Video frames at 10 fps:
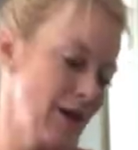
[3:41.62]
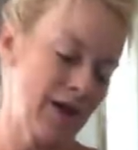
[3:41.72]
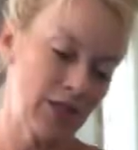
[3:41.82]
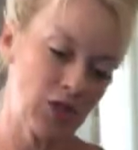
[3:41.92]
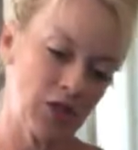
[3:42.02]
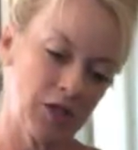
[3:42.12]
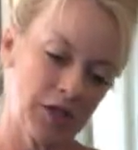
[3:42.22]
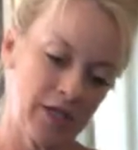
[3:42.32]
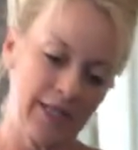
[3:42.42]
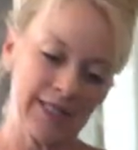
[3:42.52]
a
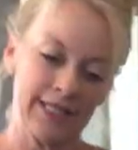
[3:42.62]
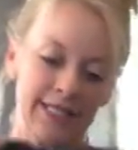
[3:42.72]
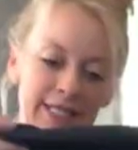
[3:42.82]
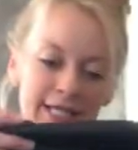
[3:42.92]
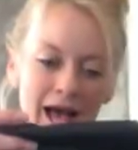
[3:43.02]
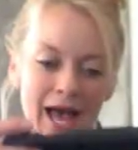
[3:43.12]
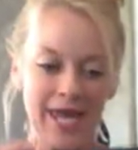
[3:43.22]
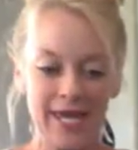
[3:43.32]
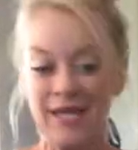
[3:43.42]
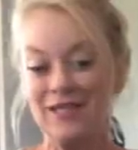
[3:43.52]
skirt. This is a
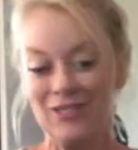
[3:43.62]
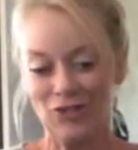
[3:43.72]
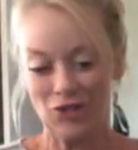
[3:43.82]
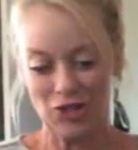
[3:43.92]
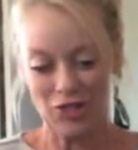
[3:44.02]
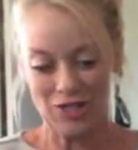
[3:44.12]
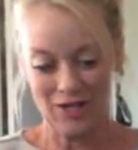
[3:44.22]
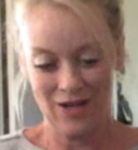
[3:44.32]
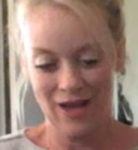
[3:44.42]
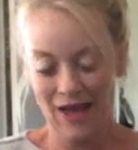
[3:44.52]
hiking skirt.